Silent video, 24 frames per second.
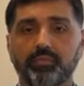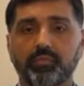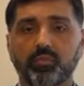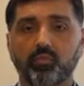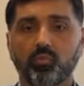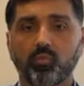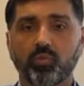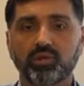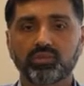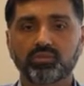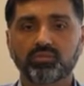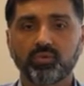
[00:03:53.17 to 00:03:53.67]

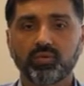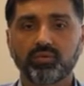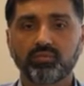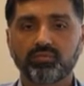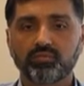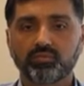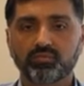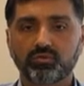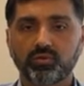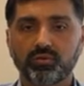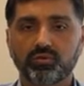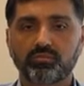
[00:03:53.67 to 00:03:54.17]
Once we've
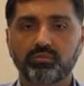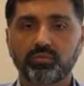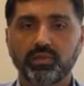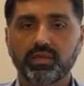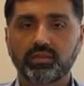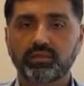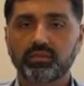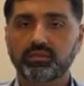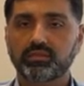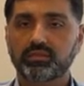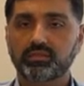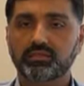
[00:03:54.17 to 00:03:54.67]
sort of
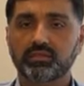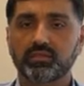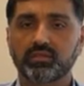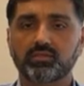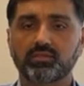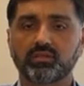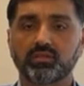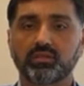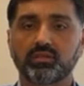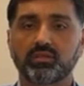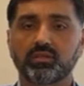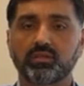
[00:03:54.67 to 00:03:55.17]
made the
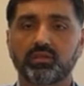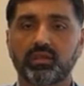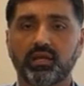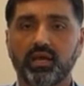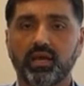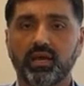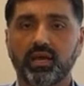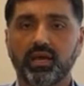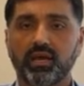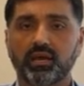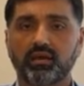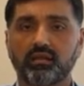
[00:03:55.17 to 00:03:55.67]
decision
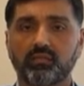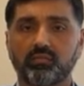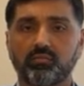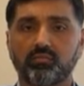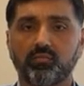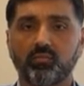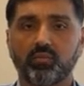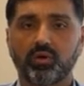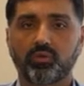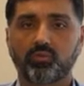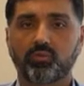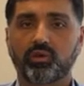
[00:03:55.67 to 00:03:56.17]
that
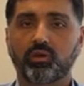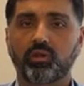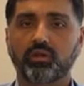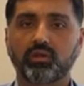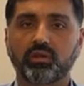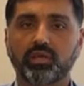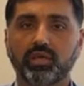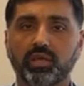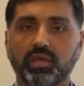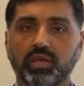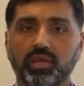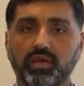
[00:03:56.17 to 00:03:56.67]
what we're
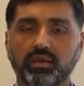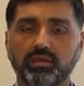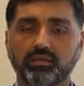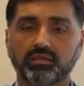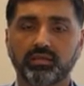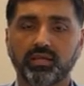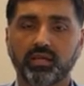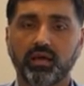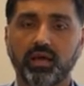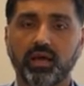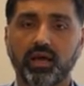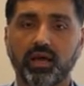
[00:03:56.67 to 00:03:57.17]
looking at is
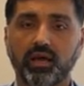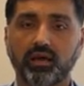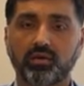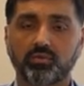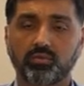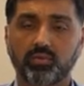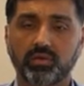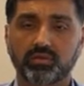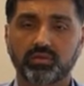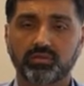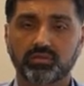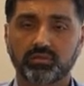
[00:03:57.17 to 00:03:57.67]
a higher
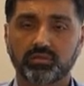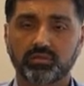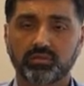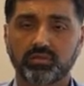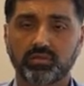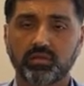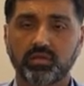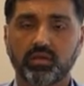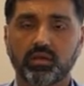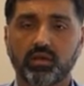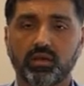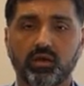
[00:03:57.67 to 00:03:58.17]
risk
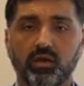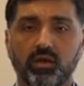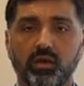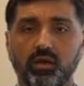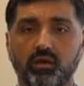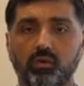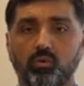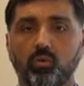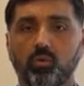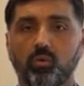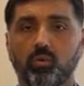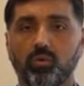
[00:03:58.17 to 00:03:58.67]

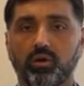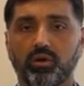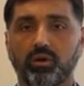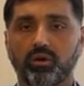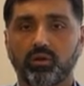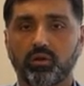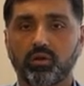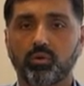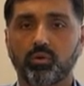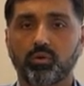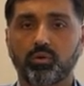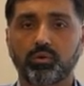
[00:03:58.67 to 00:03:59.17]
or a
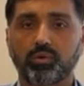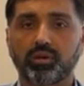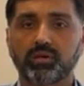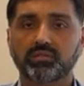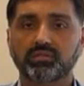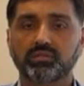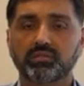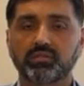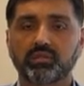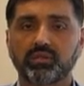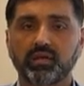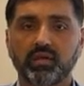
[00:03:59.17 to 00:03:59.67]
lower
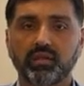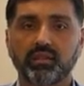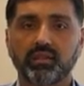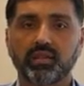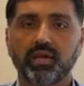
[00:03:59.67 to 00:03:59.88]
risk, then